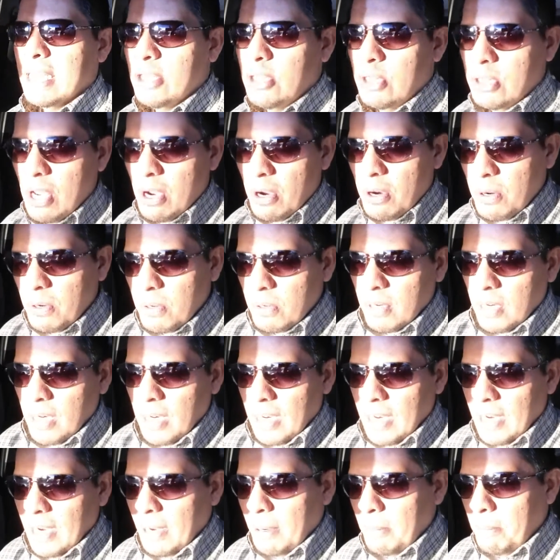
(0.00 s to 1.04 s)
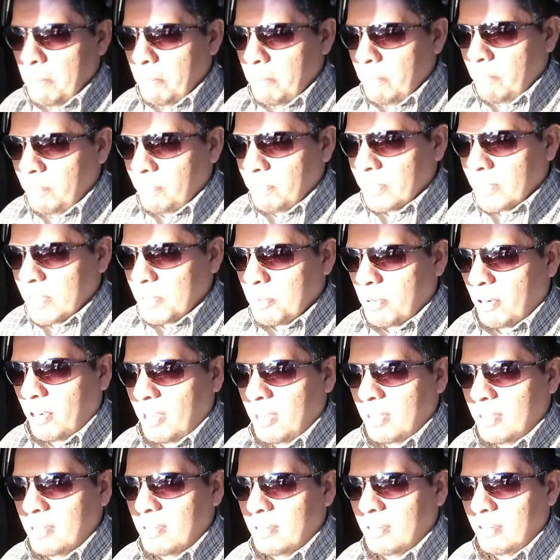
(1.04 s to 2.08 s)
So it's
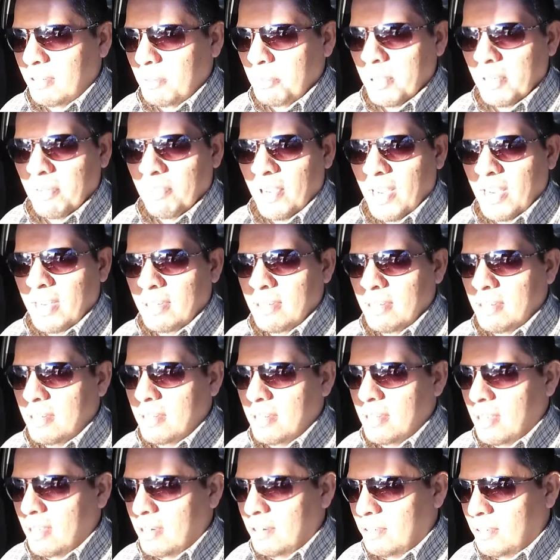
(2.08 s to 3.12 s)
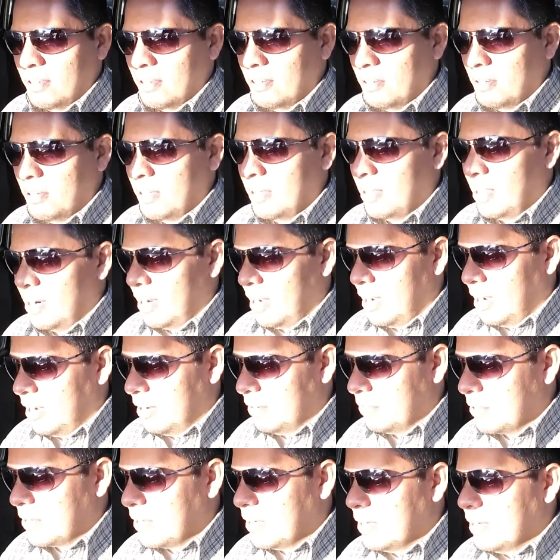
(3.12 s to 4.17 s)
probably a little bit of ADD, I don't know, that I
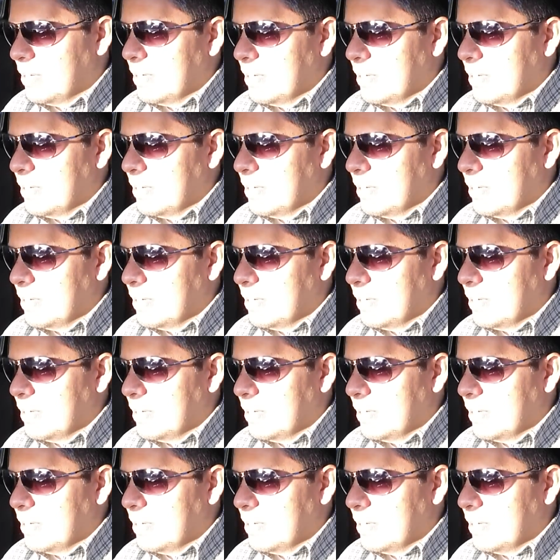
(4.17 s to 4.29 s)
have.